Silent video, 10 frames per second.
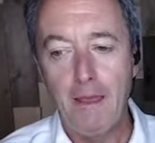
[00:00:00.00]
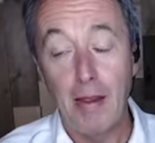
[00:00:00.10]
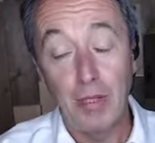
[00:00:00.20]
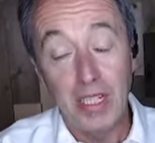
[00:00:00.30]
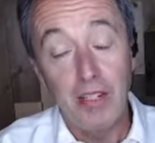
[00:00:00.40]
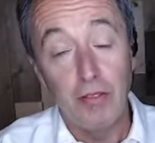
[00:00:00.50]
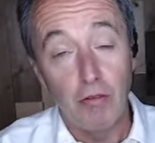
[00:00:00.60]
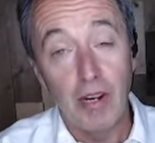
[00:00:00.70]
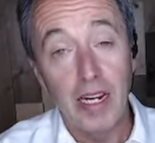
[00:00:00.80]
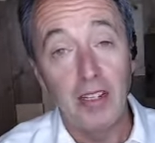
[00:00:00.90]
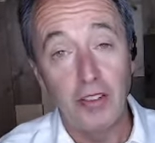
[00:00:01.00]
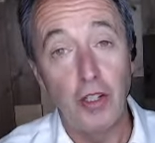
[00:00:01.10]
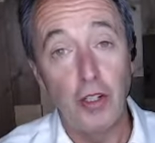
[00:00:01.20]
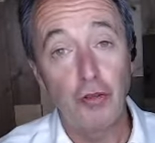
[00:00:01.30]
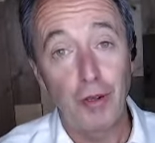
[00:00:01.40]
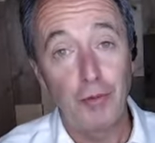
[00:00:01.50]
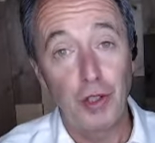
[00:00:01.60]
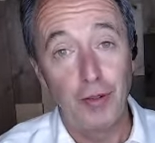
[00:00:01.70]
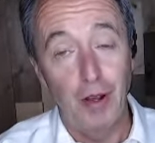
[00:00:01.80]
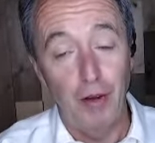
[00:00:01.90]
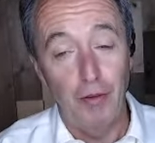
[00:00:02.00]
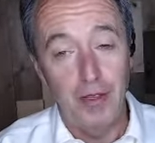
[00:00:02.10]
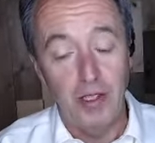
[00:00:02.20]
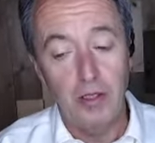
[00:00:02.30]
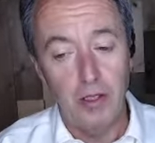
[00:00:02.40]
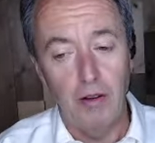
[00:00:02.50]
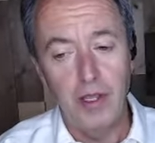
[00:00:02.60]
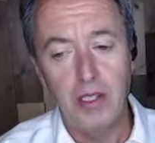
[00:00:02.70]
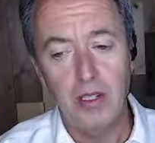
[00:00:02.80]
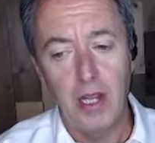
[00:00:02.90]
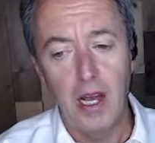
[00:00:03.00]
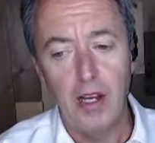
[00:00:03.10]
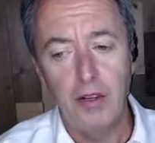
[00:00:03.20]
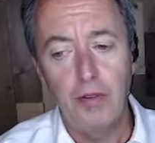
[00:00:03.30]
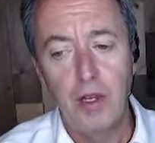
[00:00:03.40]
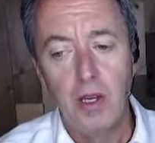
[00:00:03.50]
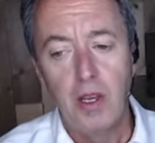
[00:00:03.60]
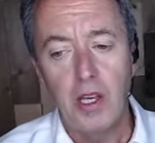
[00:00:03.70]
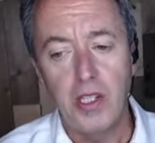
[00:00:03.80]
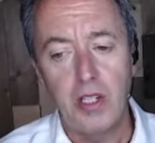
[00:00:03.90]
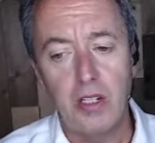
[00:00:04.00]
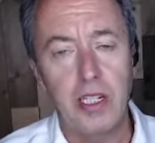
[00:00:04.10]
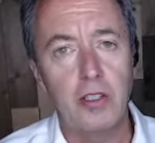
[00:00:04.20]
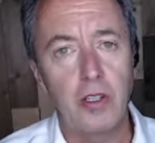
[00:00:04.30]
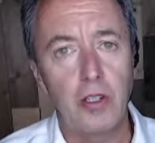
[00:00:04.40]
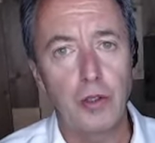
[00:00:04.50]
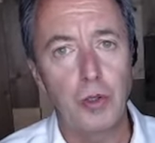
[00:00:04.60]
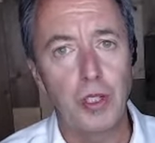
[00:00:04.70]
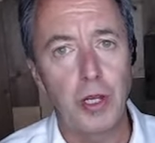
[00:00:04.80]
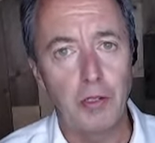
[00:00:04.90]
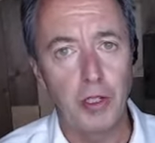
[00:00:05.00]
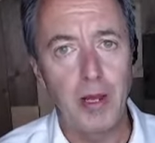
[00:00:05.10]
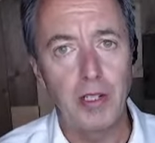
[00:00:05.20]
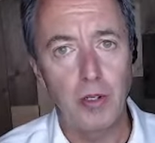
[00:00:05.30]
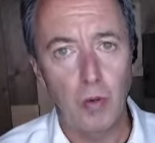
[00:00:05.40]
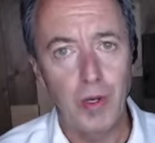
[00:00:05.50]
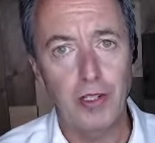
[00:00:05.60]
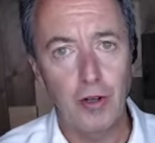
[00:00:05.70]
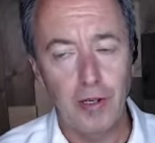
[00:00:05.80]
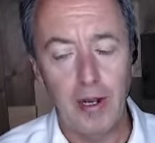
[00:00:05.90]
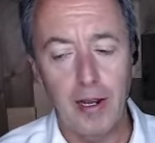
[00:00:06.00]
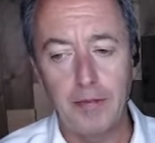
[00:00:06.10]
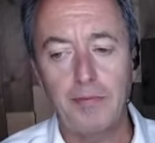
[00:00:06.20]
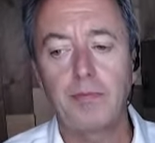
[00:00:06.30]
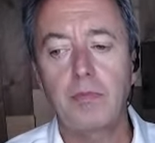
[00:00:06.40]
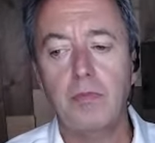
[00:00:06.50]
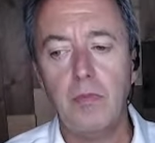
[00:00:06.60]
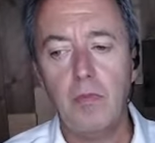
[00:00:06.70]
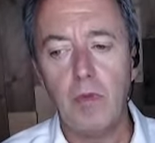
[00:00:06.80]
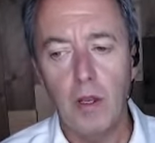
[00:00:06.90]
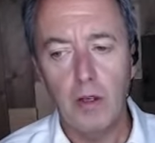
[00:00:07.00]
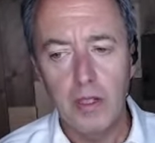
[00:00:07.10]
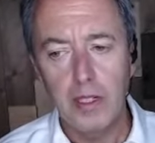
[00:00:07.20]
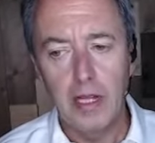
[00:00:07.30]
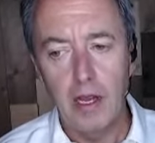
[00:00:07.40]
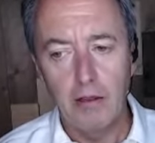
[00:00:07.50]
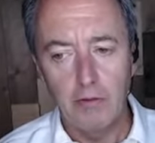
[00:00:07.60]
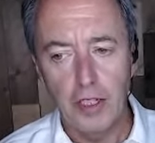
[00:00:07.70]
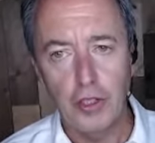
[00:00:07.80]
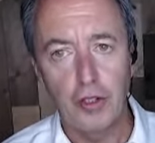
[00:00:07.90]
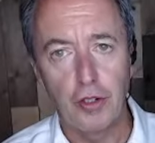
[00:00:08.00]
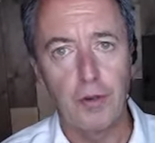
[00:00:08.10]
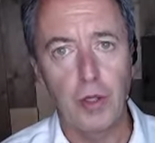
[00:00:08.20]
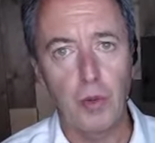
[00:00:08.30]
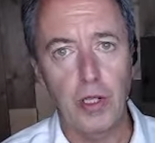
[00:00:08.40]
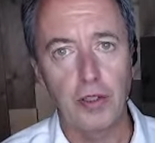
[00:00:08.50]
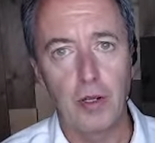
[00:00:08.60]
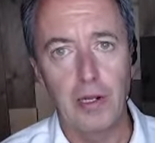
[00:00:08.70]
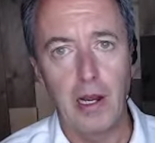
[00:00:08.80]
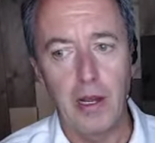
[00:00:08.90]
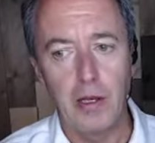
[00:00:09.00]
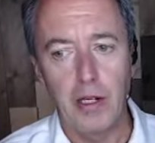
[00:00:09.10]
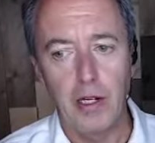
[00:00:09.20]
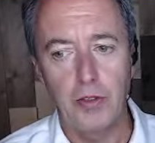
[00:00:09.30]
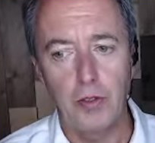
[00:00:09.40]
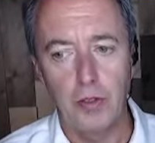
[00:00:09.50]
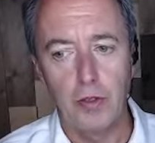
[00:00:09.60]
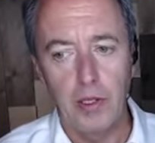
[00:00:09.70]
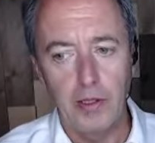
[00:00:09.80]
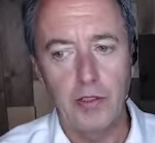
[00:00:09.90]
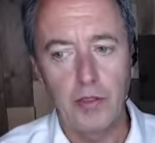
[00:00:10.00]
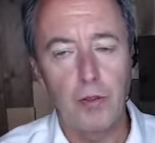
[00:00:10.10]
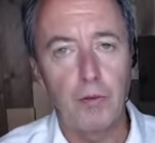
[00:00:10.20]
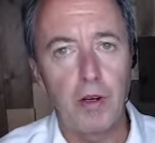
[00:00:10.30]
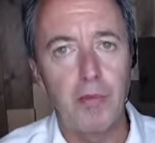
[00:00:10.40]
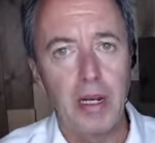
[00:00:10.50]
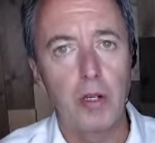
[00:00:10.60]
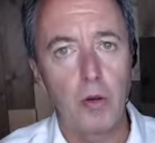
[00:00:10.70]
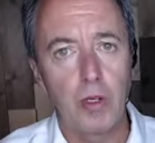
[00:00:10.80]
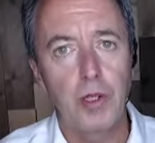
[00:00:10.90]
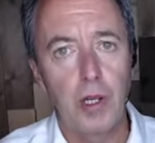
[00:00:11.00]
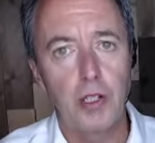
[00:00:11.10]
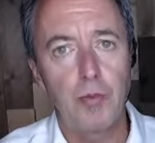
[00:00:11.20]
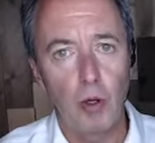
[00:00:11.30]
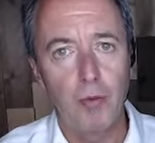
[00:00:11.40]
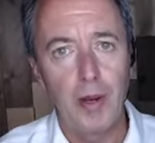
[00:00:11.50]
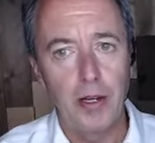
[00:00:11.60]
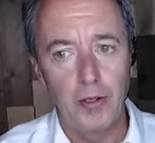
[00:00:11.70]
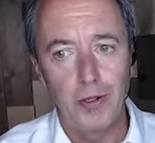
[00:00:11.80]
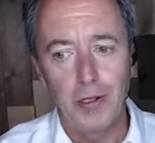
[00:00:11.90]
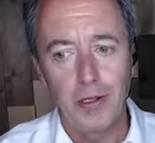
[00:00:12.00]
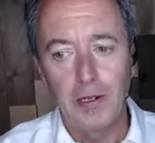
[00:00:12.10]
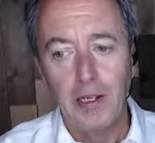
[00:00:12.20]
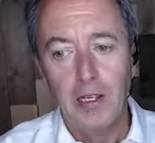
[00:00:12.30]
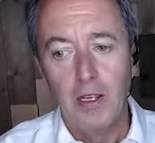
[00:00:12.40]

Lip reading: I believe already in the description of this live is a link to the Source Energy Medicine Quick Start Guide. Click that, register for the Quick Start Guide, and that's the free mini course that I spoke about earlier.